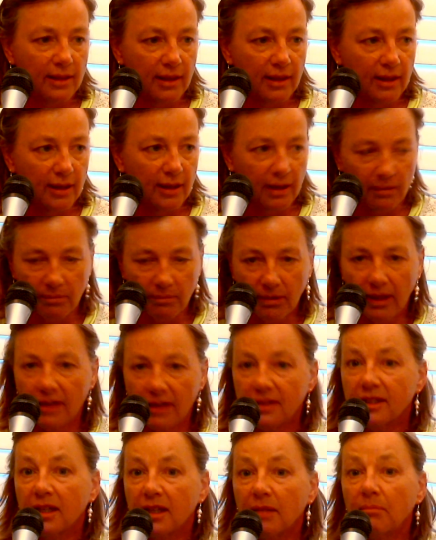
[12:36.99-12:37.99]
the
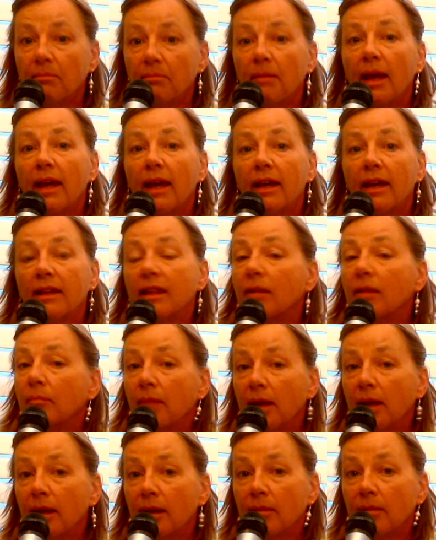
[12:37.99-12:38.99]
plastic bag that
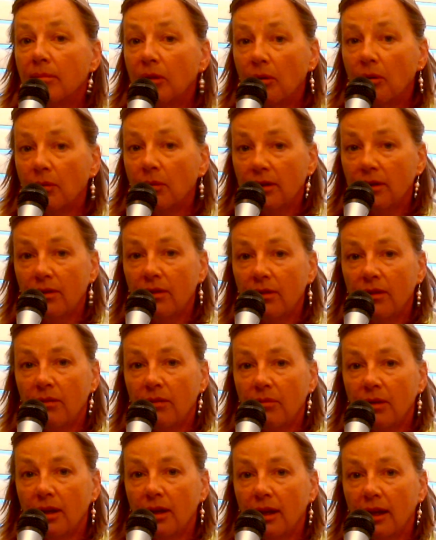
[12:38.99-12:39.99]
may blow into the
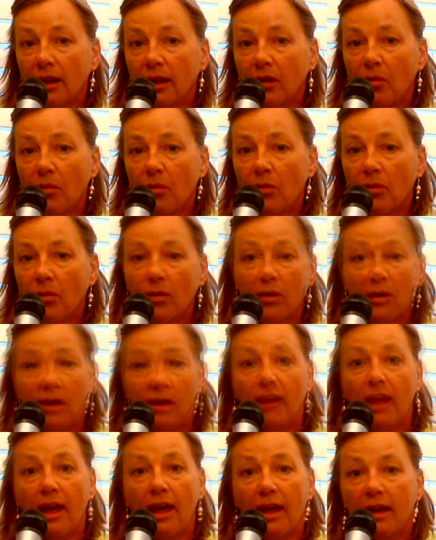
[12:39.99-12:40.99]
ring or the
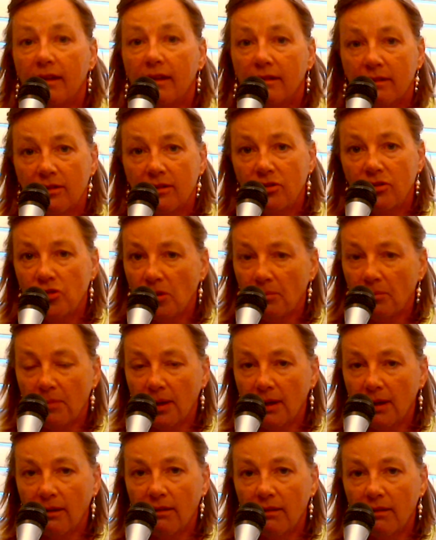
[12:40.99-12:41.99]
cat
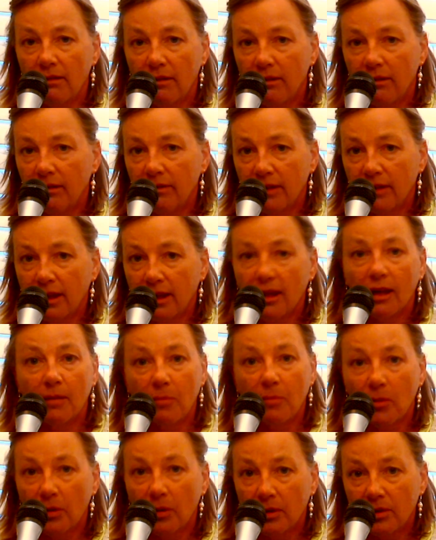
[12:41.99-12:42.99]
jumping on the
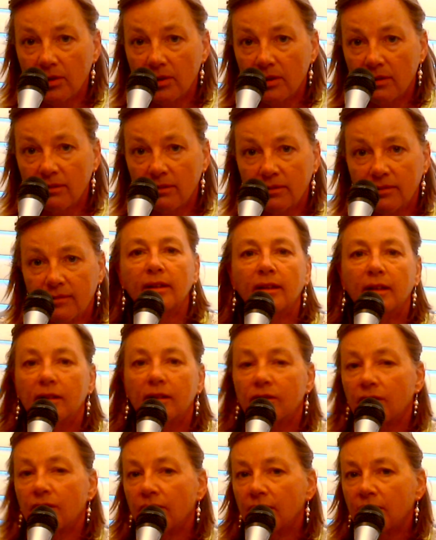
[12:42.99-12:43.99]
kickboards.
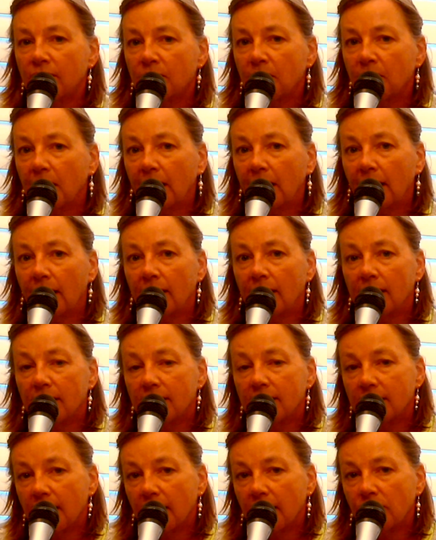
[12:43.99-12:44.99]
So this week,
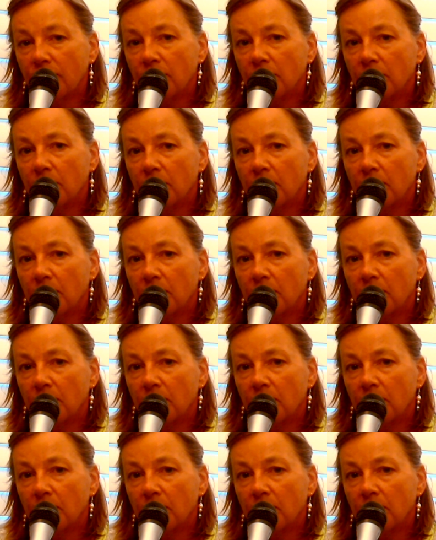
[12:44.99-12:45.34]
schedule your